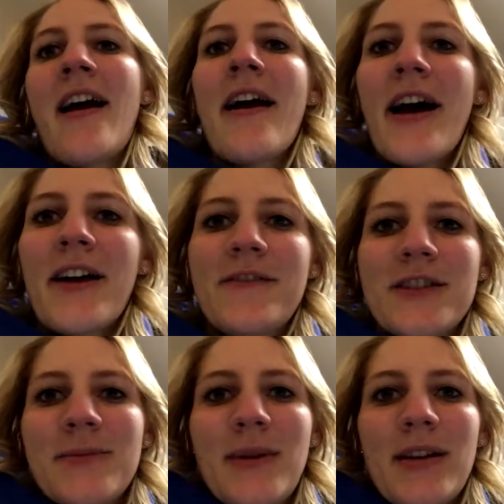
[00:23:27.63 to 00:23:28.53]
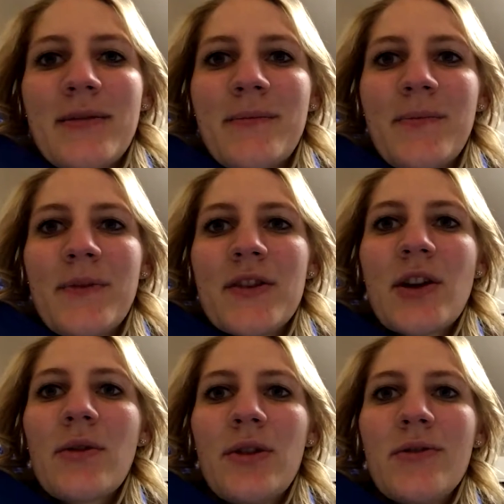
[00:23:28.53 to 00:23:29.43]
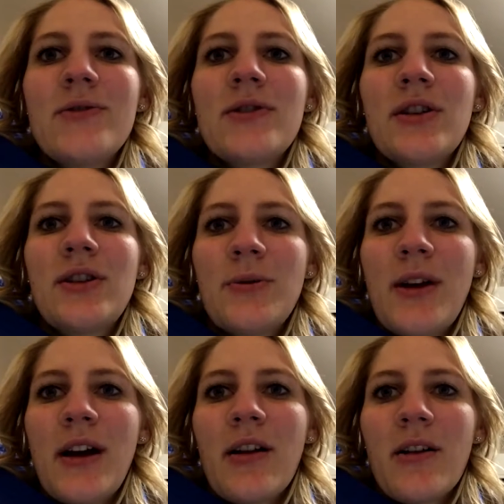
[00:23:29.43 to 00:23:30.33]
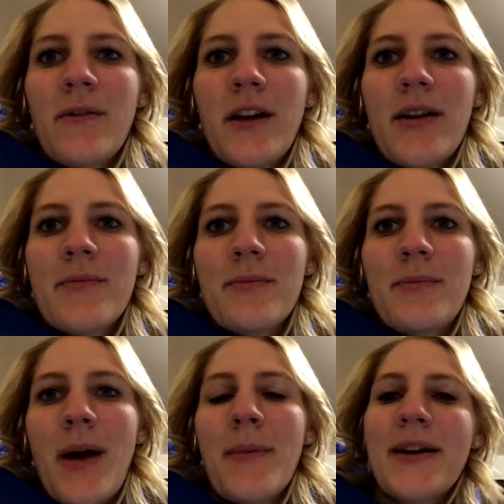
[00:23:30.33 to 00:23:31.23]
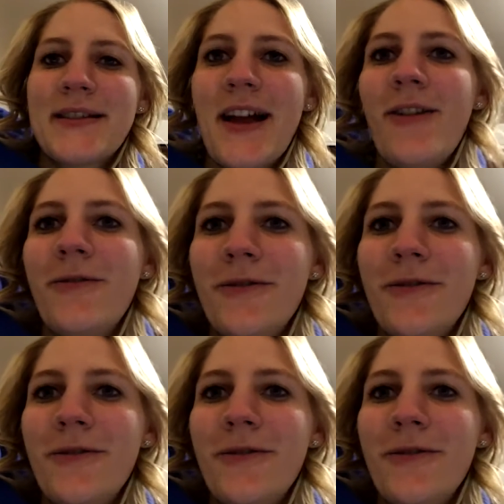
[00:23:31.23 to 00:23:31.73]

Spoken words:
I've just been so used to doing all of it by myself.